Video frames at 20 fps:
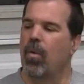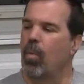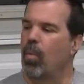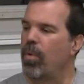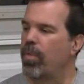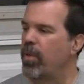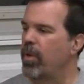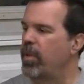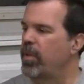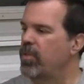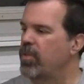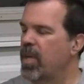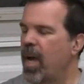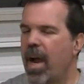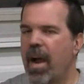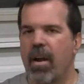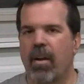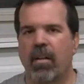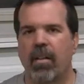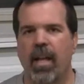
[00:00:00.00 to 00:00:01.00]
When the
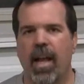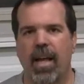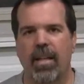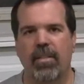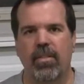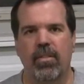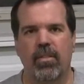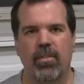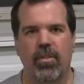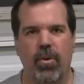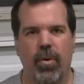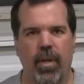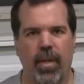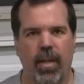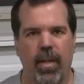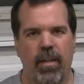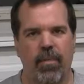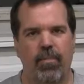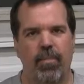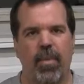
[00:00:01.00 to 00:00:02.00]
entire class is doing
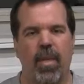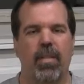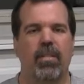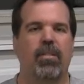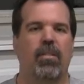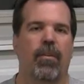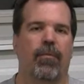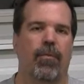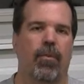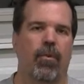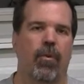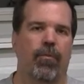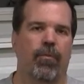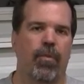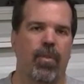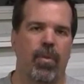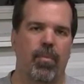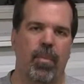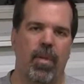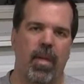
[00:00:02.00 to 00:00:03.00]
it, it's difficult
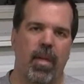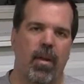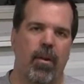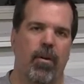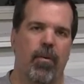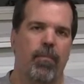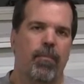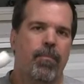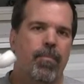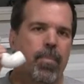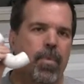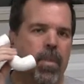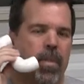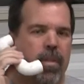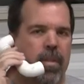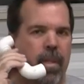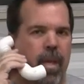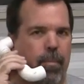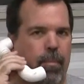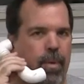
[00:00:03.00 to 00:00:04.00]
for them to hear.
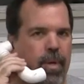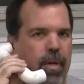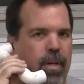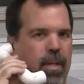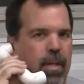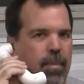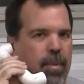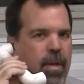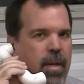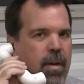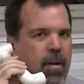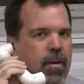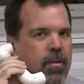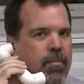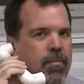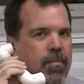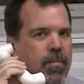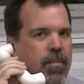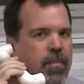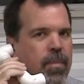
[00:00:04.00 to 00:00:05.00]
They put it up here